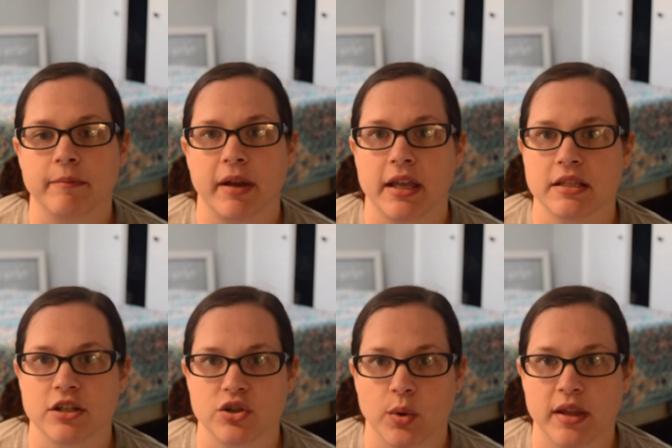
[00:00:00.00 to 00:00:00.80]
my kids
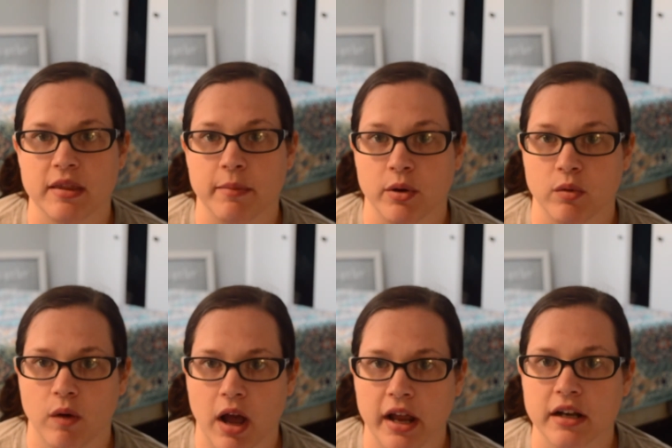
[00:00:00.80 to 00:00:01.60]
enjoyed the boat
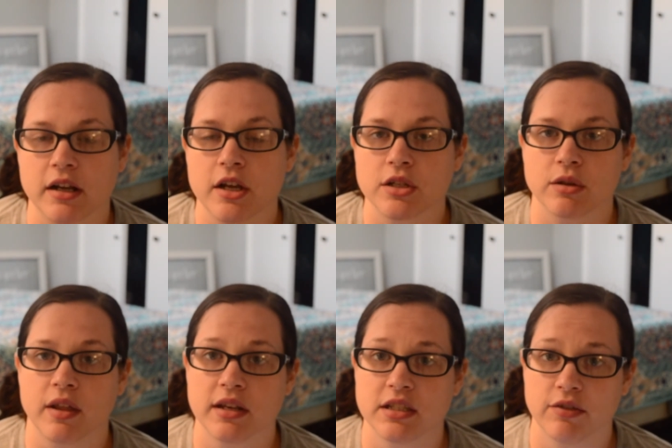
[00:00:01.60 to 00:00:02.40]
ride. So
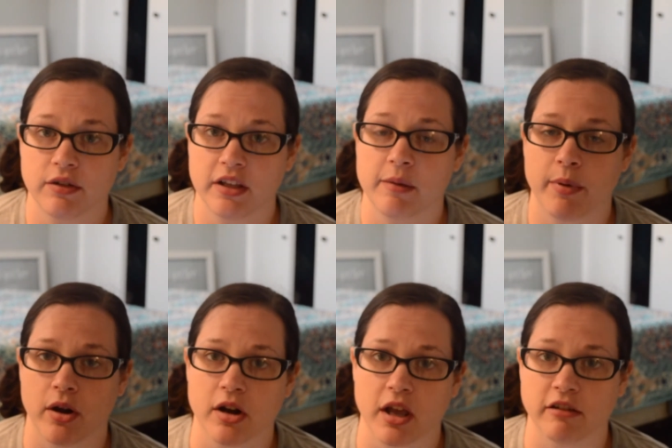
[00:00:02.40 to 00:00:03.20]
that is definitely a
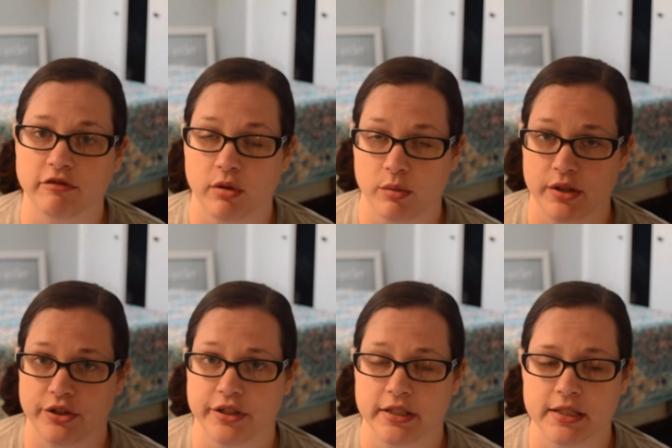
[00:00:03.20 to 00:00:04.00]
perk of Fort
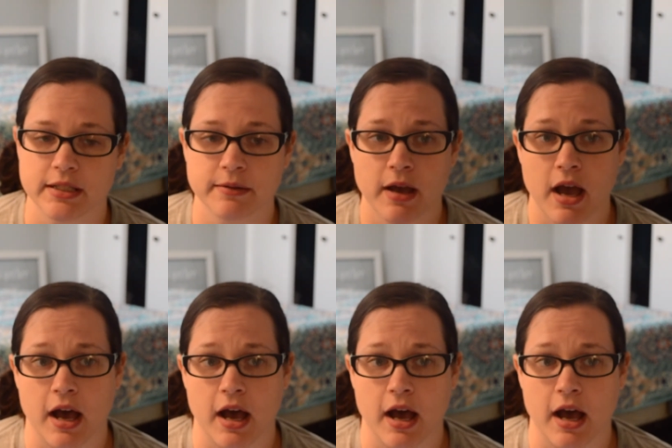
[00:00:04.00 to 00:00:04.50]
Wilderness.